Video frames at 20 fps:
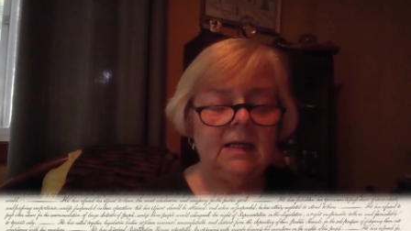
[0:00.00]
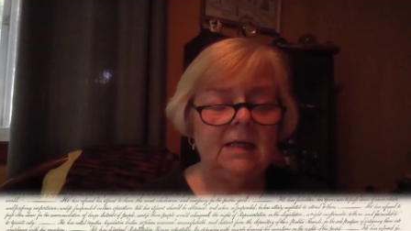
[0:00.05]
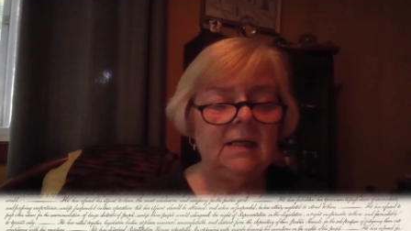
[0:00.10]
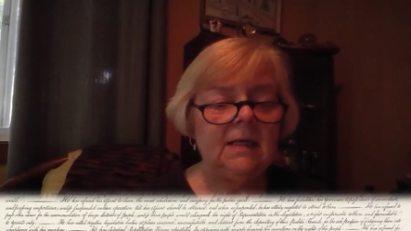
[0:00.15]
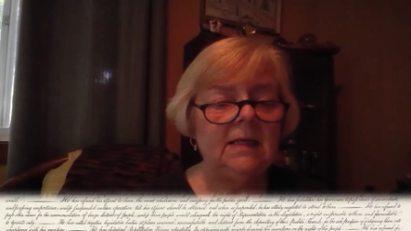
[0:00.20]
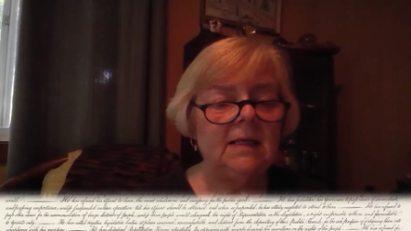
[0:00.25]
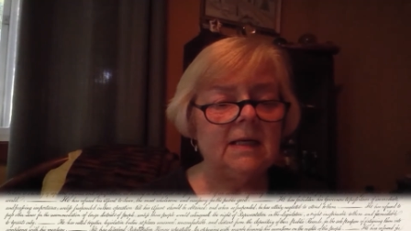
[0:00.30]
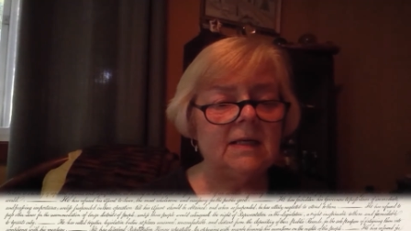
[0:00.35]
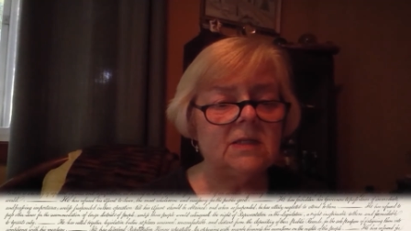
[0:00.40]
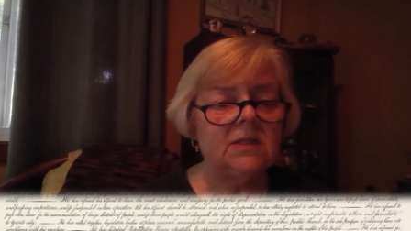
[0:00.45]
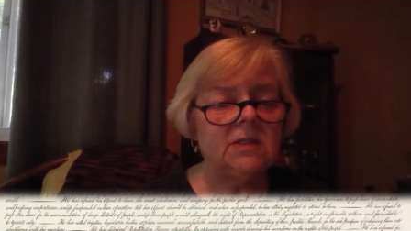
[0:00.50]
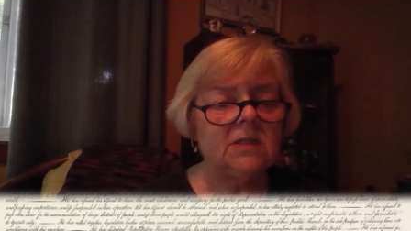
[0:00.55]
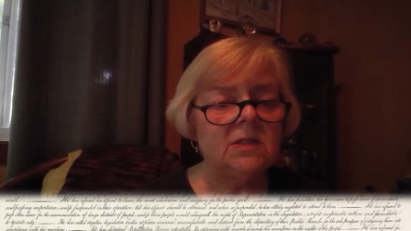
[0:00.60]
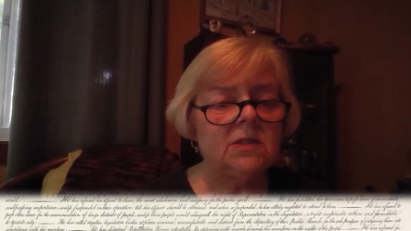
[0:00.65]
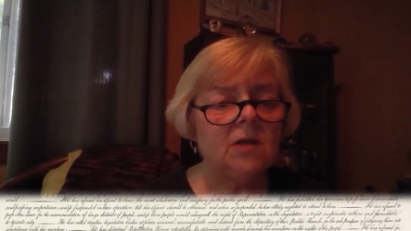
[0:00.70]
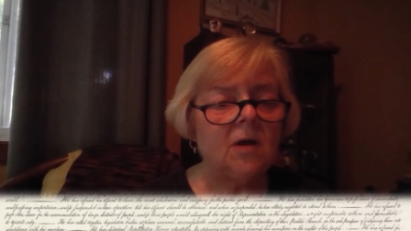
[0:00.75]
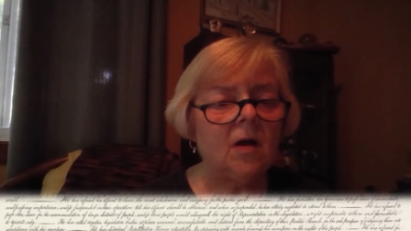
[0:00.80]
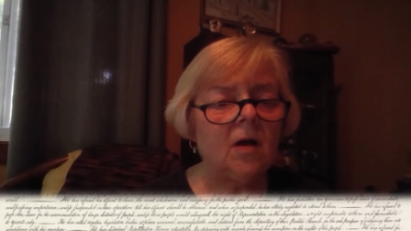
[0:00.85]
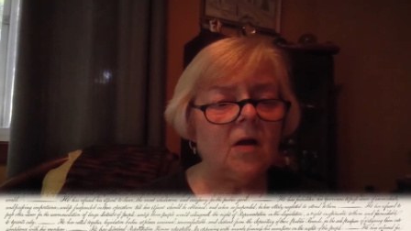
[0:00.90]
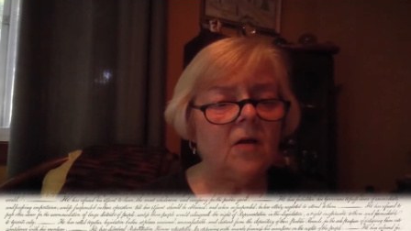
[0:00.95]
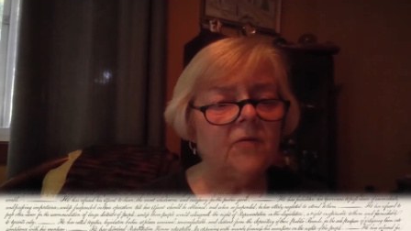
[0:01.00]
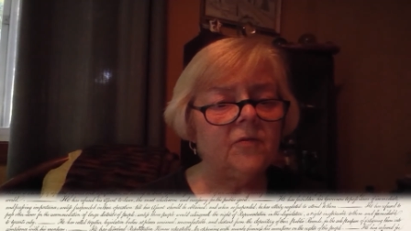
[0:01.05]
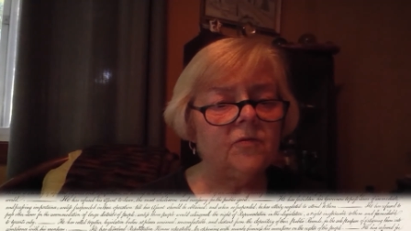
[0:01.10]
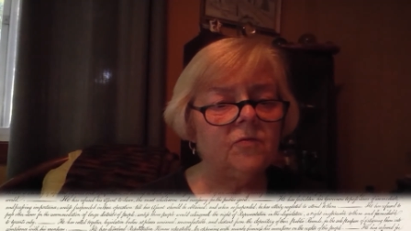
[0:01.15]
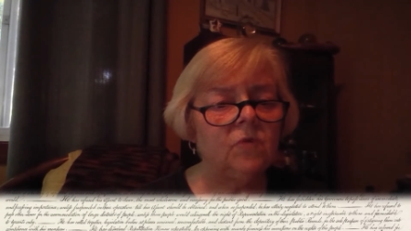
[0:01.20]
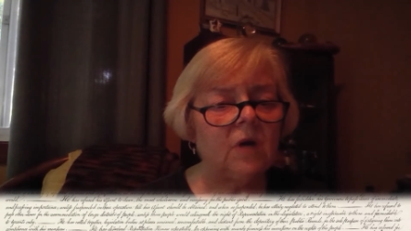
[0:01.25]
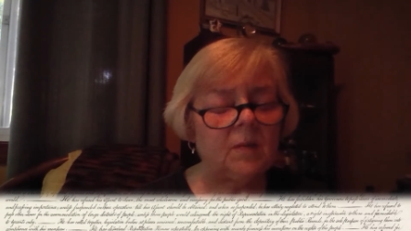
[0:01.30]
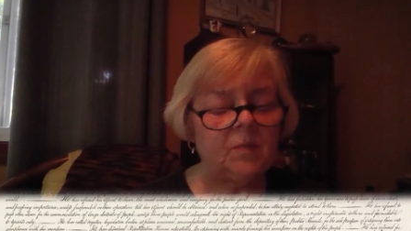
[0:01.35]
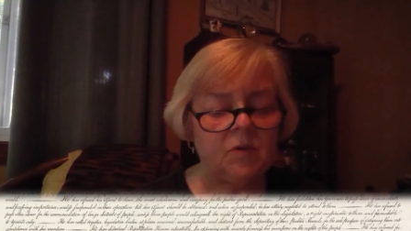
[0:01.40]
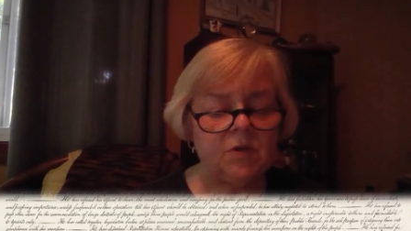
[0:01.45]
He has dissolved
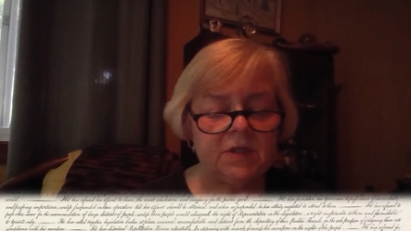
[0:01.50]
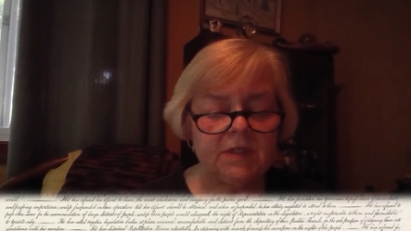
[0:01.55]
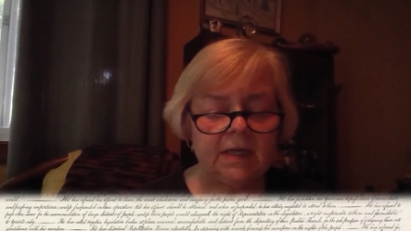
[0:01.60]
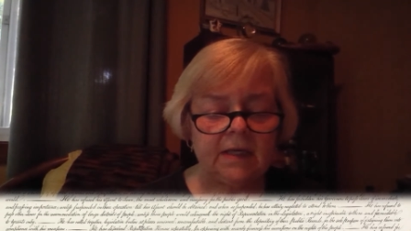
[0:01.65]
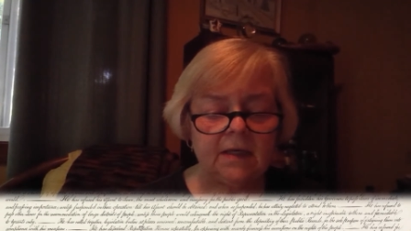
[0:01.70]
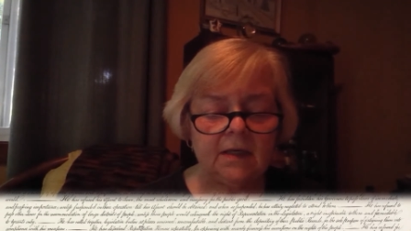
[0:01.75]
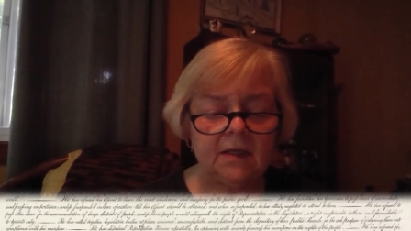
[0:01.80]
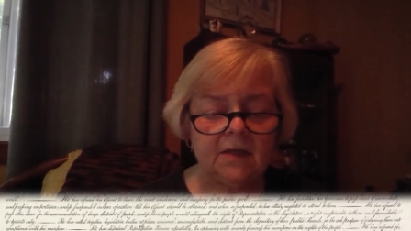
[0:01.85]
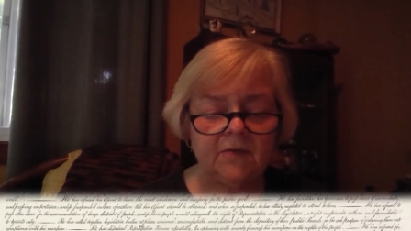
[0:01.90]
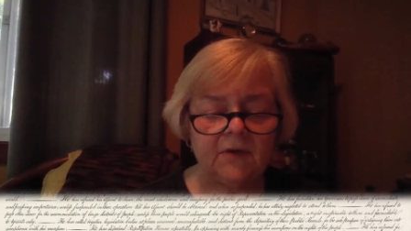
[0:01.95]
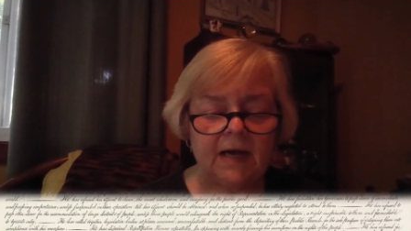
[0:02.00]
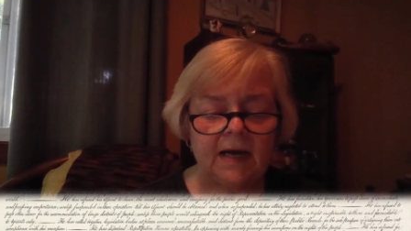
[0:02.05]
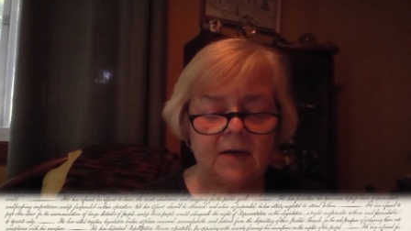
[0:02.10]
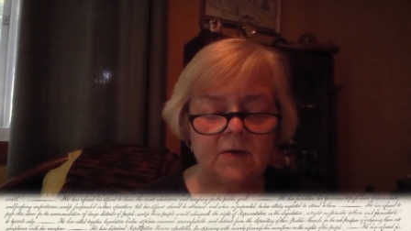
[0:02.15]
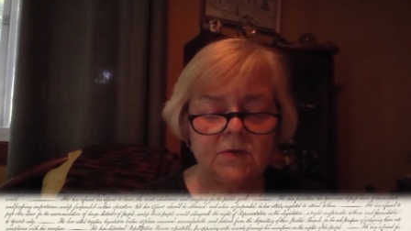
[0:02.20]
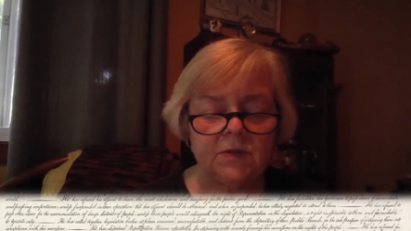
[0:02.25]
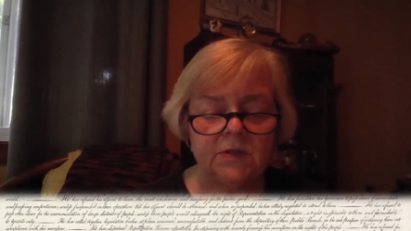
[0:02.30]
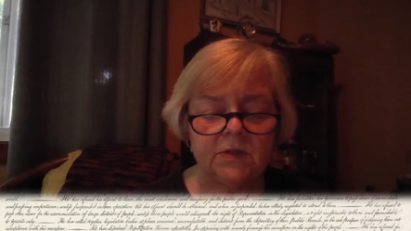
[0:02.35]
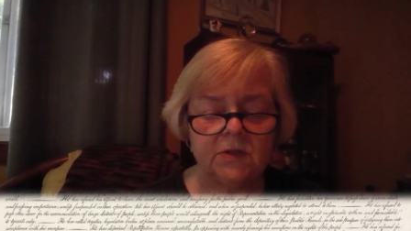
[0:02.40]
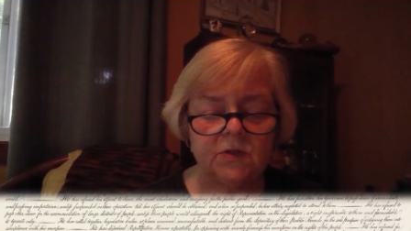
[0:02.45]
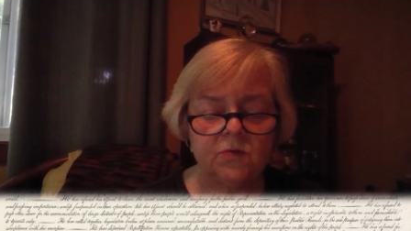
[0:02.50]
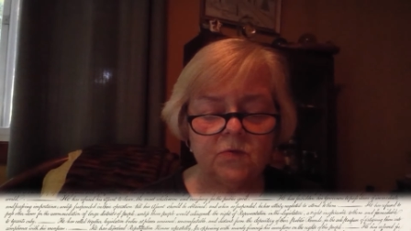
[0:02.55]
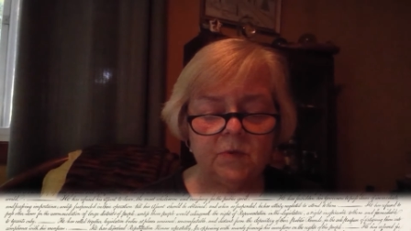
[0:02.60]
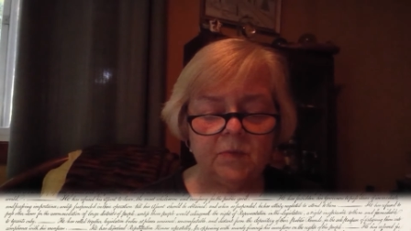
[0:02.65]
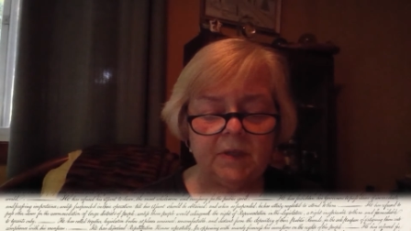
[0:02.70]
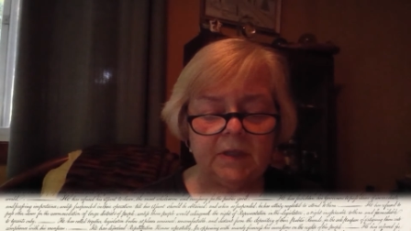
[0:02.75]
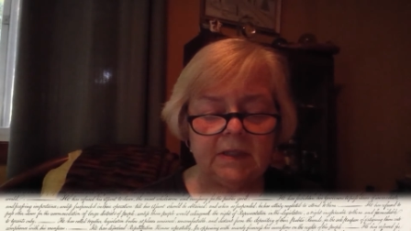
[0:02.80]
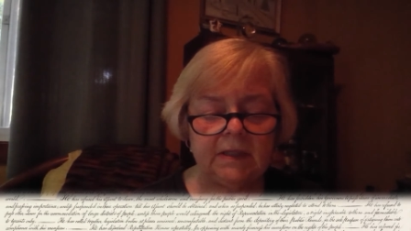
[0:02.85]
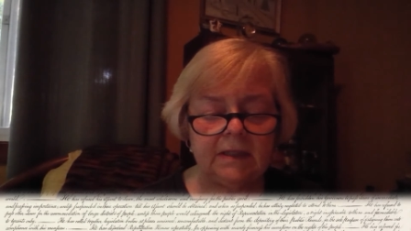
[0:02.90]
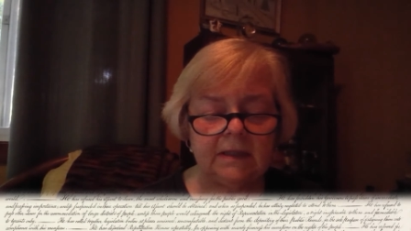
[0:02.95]
representative houses
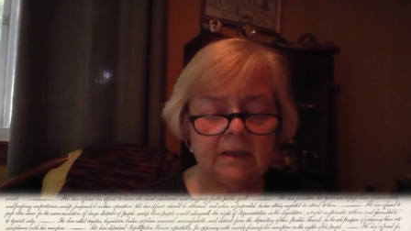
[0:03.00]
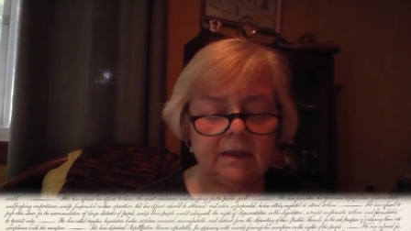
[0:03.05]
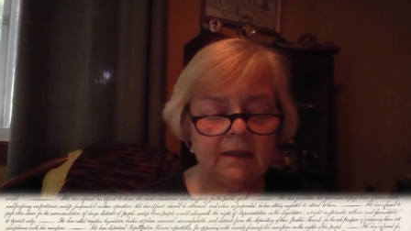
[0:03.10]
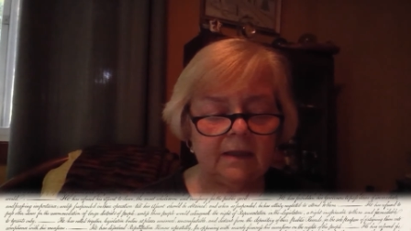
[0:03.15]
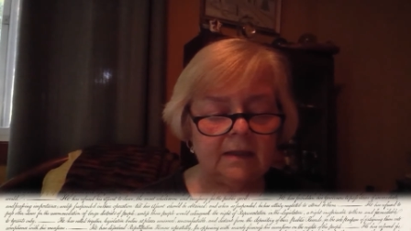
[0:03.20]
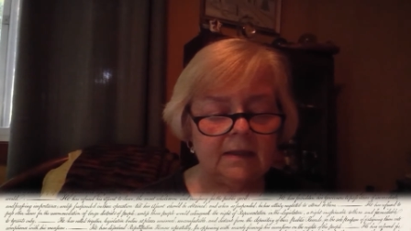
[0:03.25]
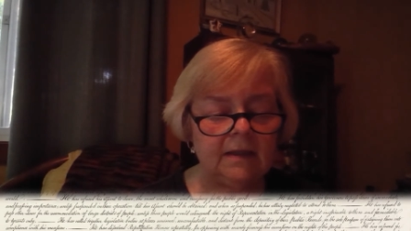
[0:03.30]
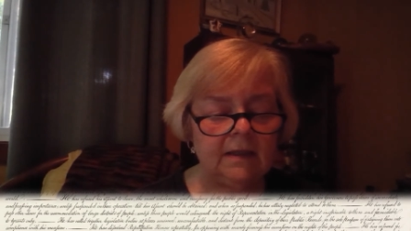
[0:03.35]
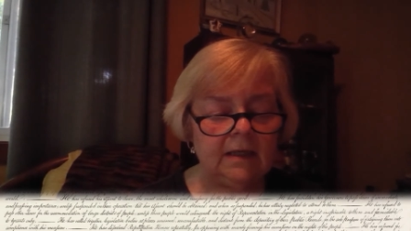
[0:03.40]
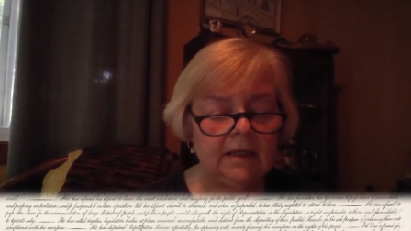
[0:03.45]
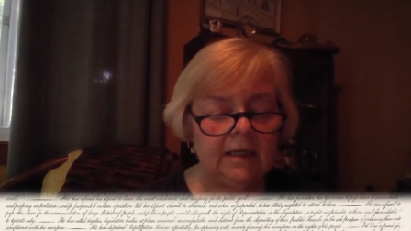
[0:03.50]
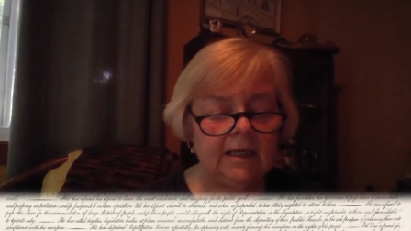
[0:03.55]
repeatedly